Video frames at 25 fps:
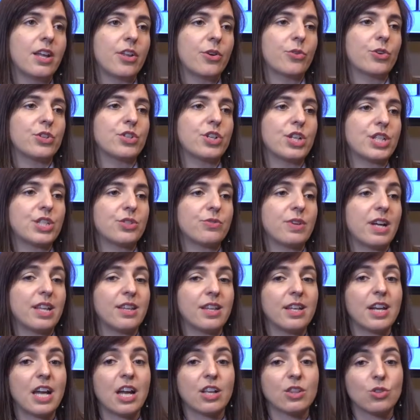research
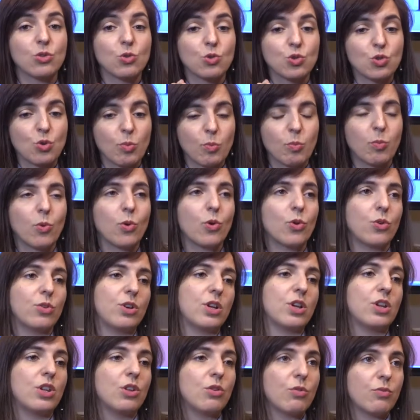funding and to support
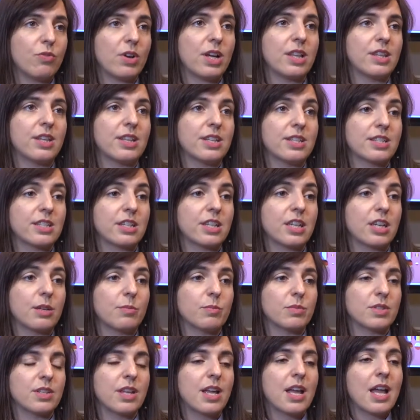new funding
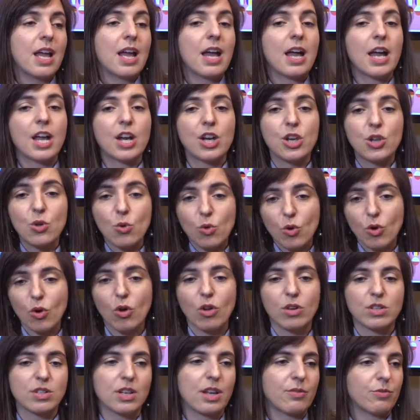schemes and new
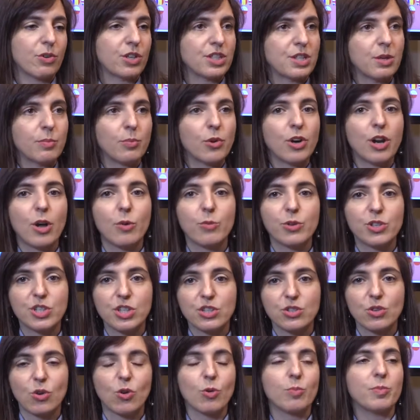calls. Like for example, now we
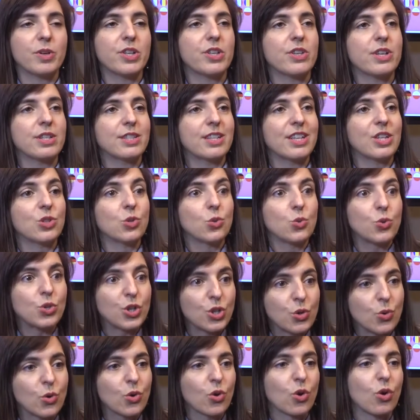just opened yesterday 2
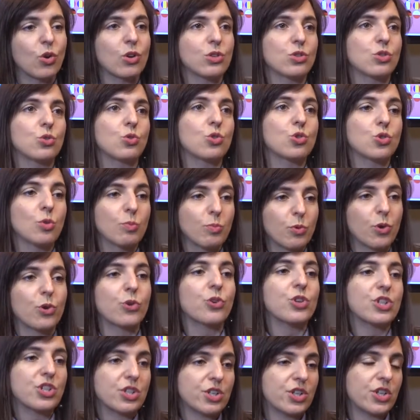new calls to support
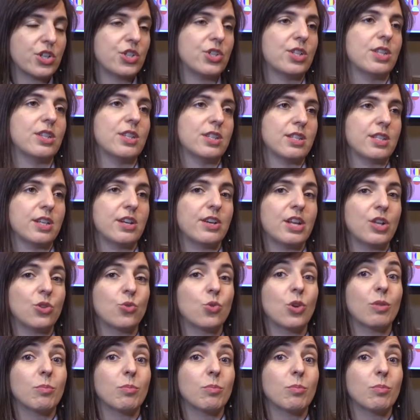research in this area and to